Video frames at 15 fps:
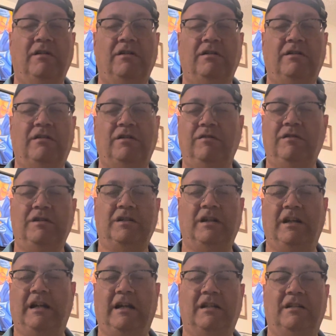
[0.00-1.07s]
2 is the
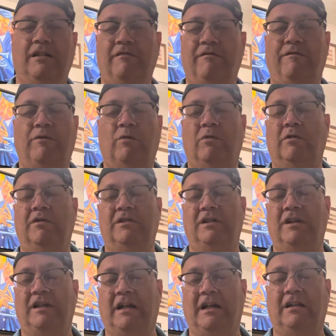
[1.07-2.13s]
next, and 4 is the
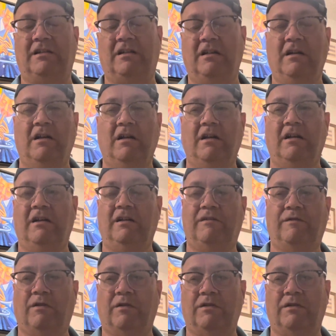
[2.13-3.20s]
next, as
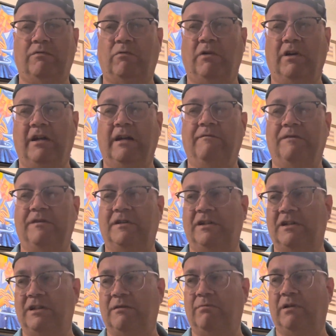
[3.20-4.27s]
far as where
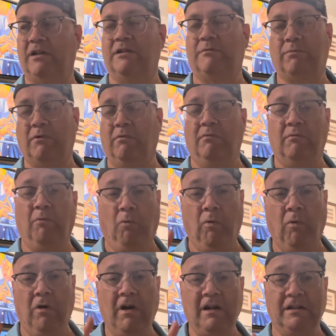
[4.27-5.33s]
emphasis is placed. But
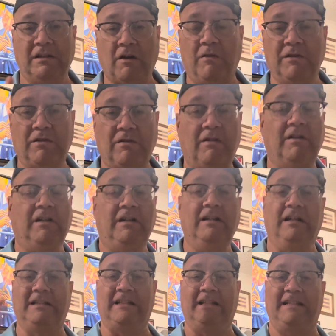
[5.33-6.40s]
1 is always right.
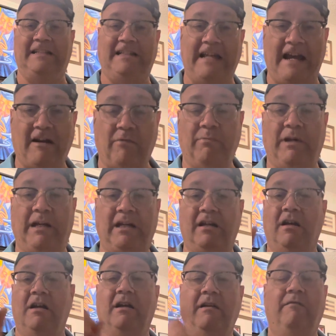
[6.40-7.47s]
It's a downbeat.
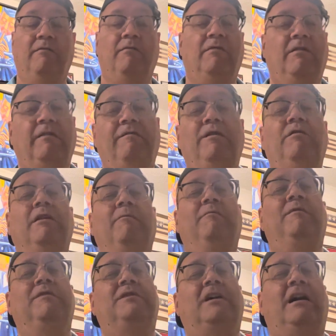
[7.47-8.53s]
If you
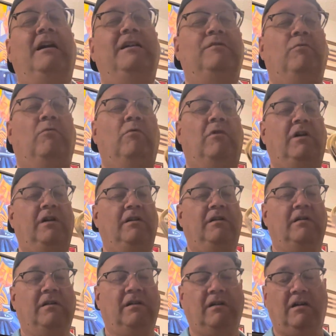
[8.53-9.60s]
emphasize 1.
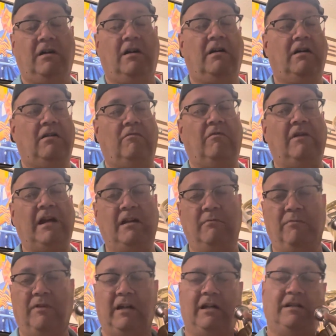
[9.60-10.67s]
Random
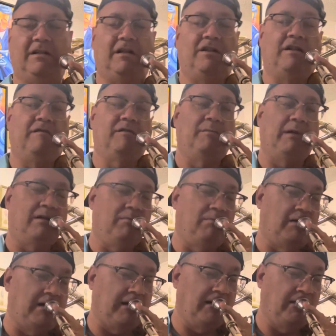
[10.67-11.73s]
things that Jeff's about to
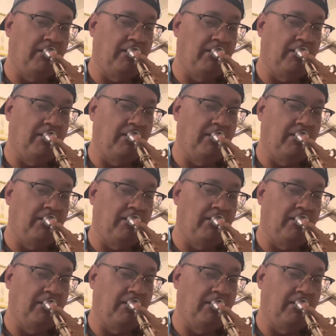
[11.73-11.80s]
play.